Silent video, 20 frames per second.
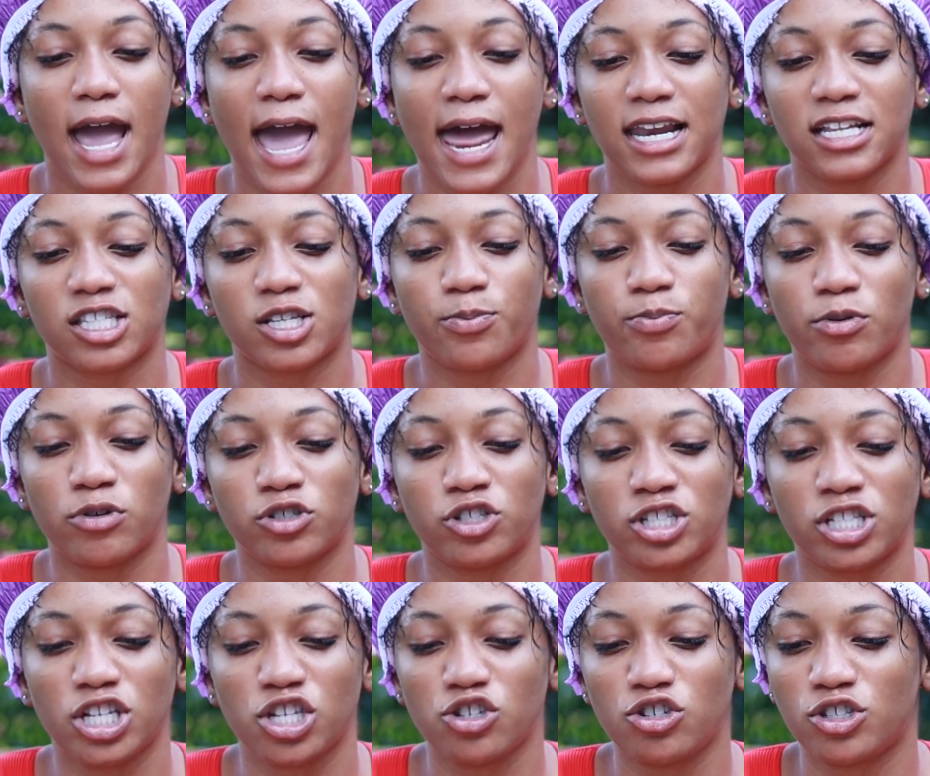And it's
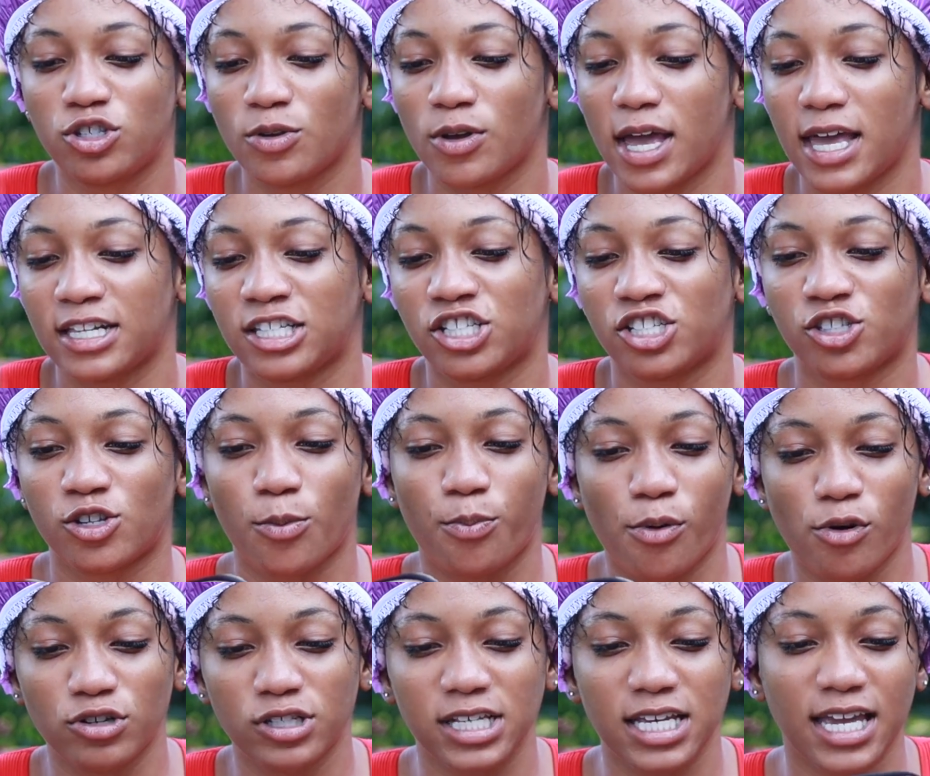supposed to use, it's
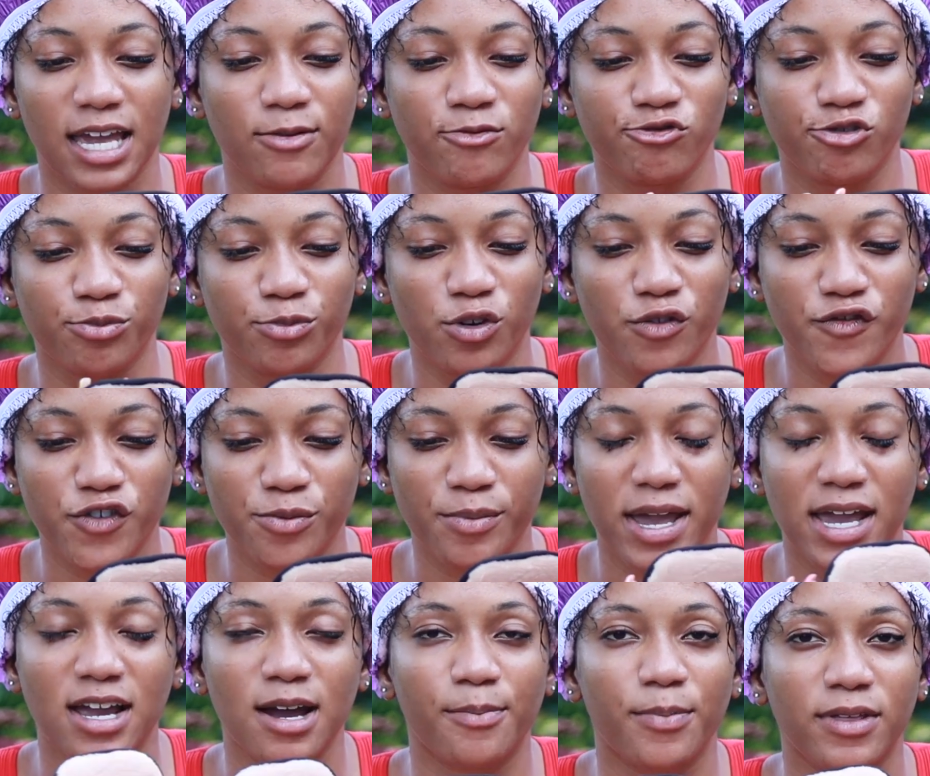supposedly can remove your
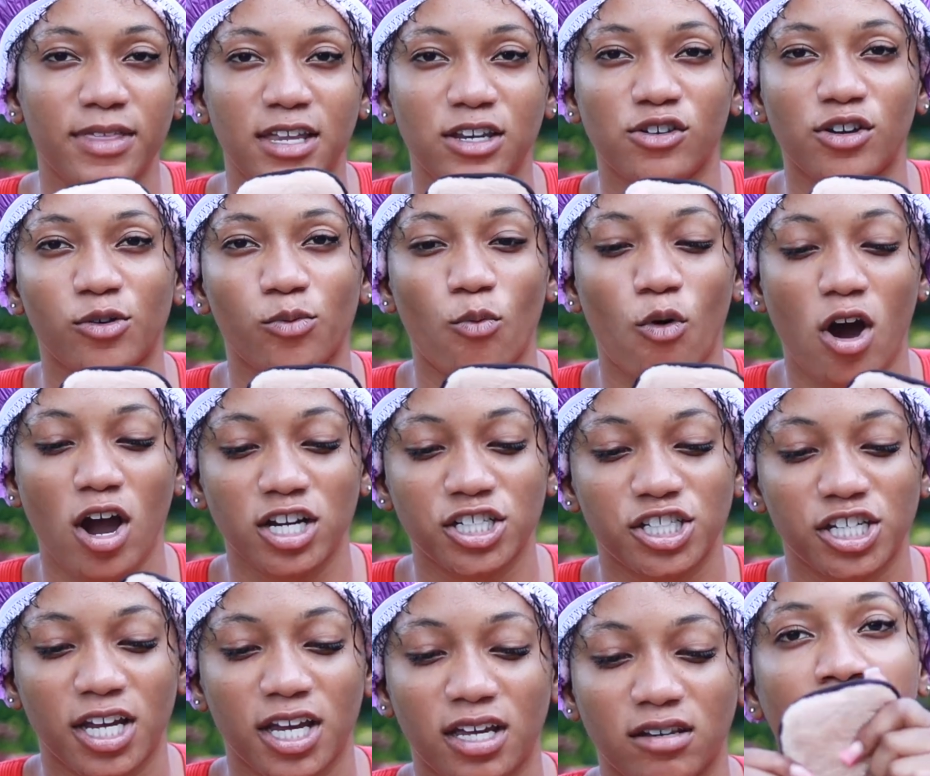makeup and then you can
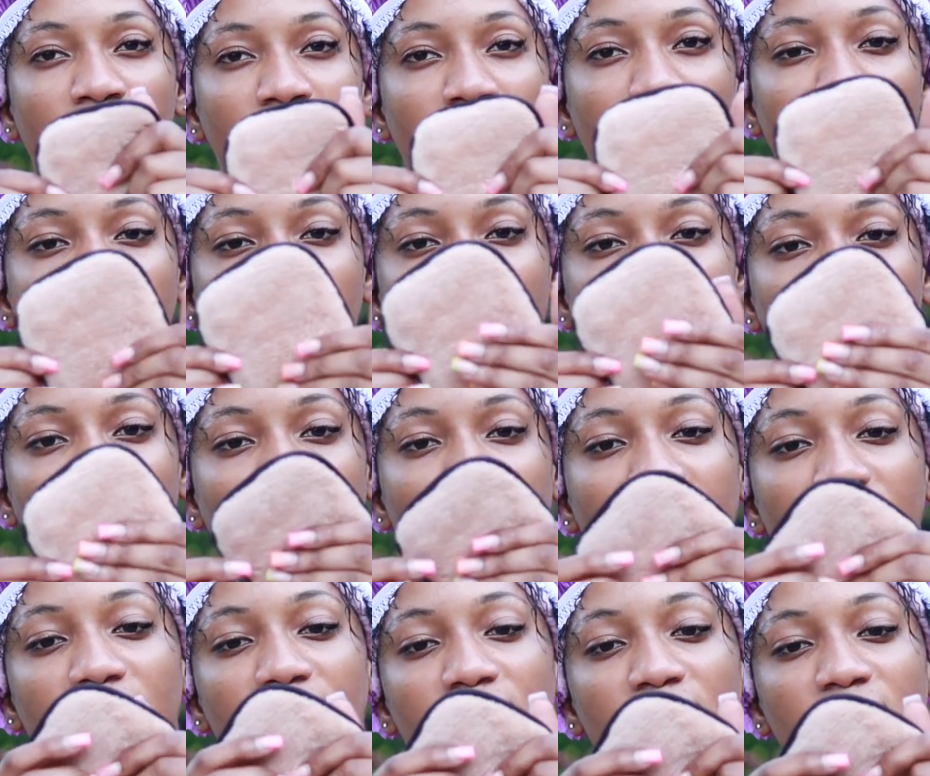wash it.
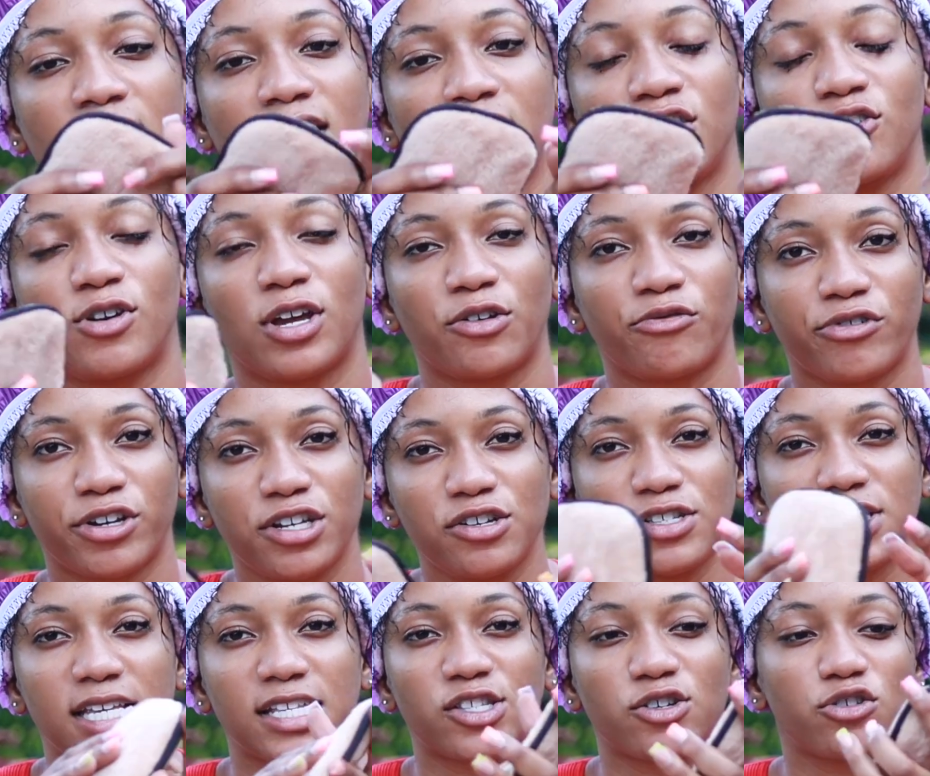And you can
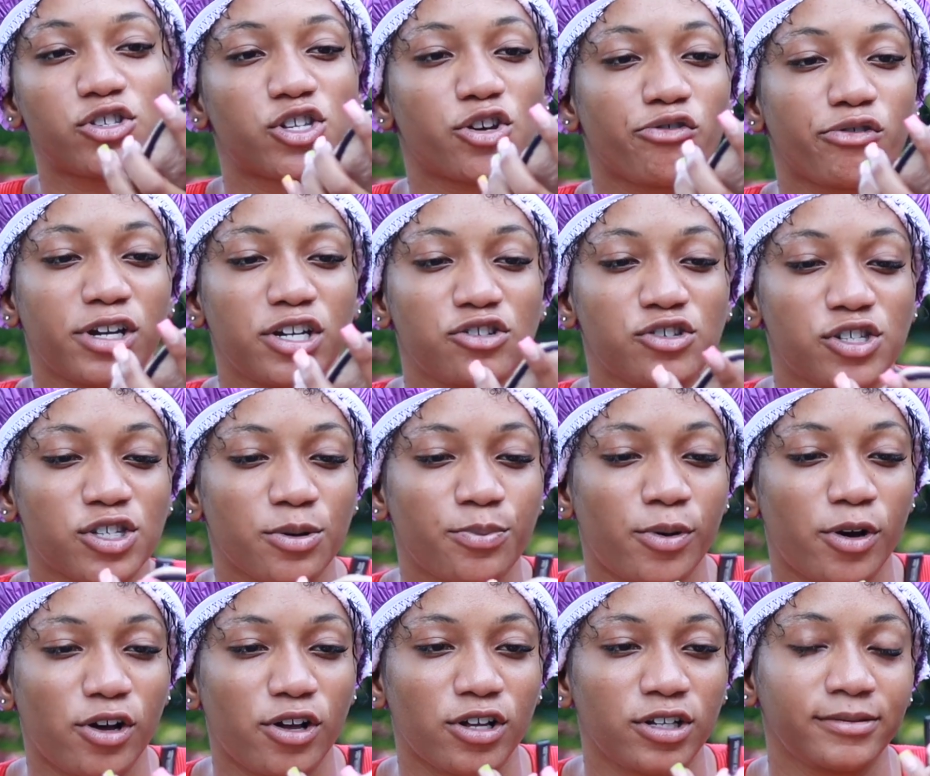reuse it. So it's a
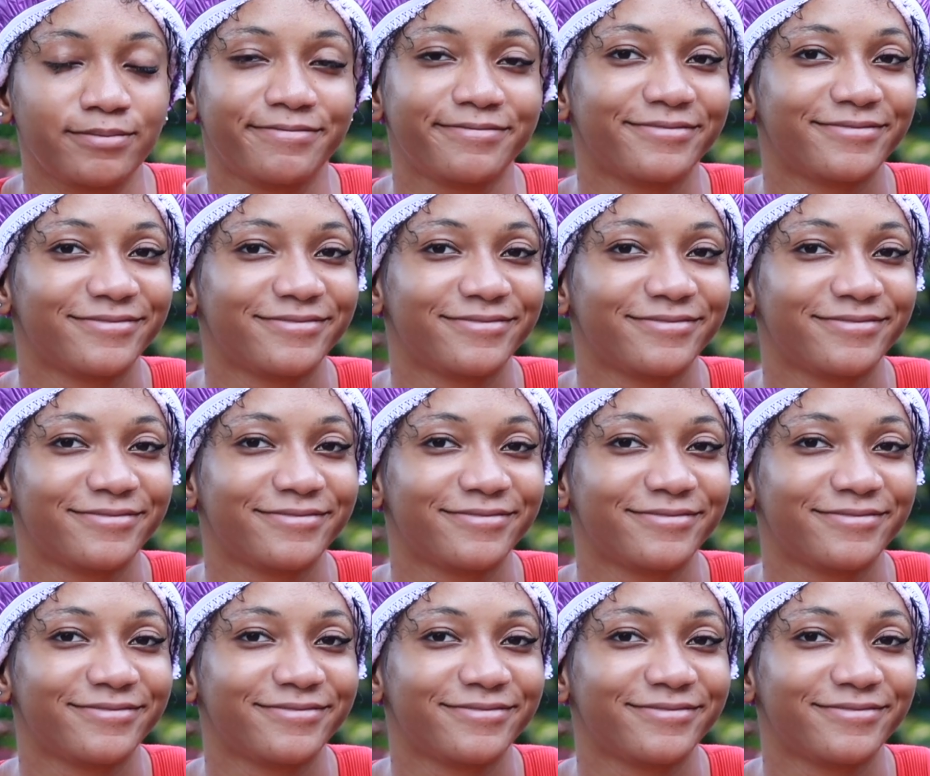reusable,